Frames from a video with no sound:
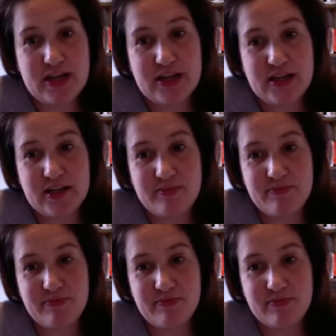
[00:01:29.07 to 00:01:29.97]

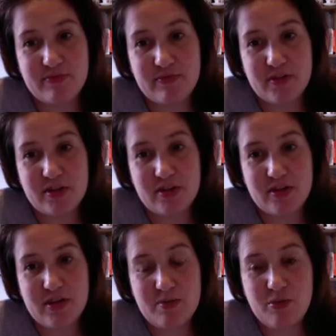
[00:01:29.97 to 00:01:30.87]
um,
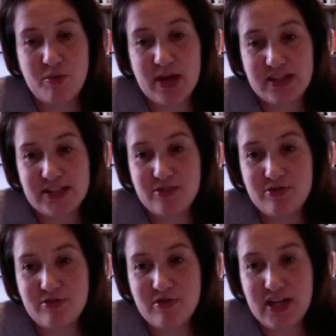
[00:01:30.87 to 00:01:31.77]
more
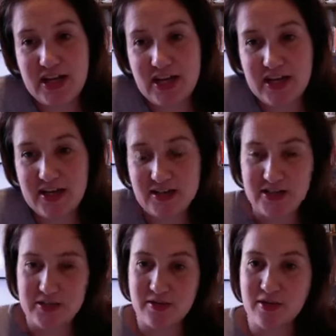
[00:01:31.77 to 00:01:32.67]
practical
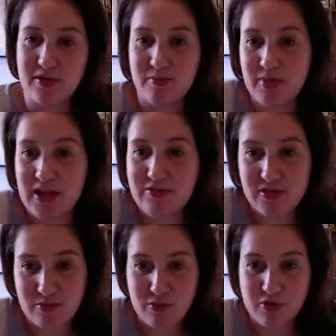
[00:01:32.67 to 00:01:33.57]
and
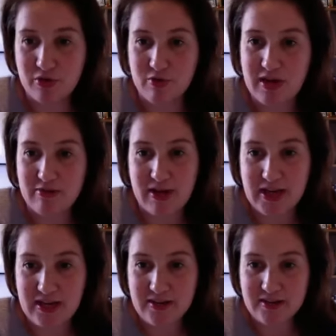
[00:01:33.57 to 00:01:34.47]
leaves you more career
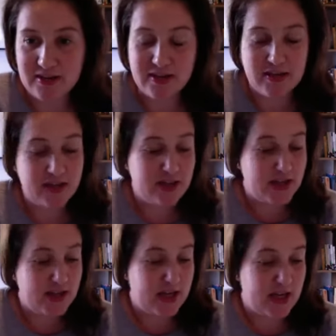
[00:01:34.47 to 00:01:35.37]
ready
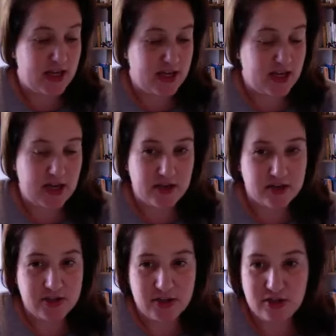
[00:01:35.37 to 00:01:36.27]
and
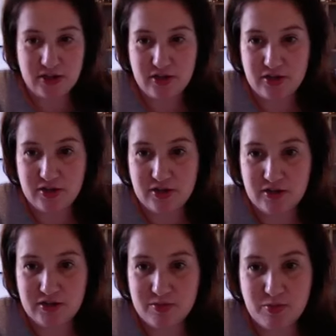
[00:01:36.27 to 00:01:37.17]
how
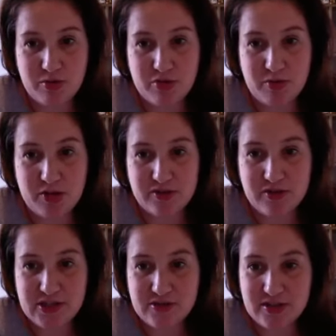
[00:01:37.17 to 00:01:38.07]
to support
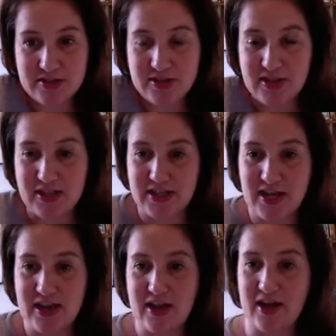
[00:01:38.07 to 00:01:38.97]
postgraduates so that
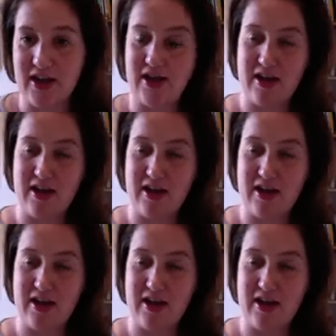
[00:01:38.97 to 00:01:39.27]
they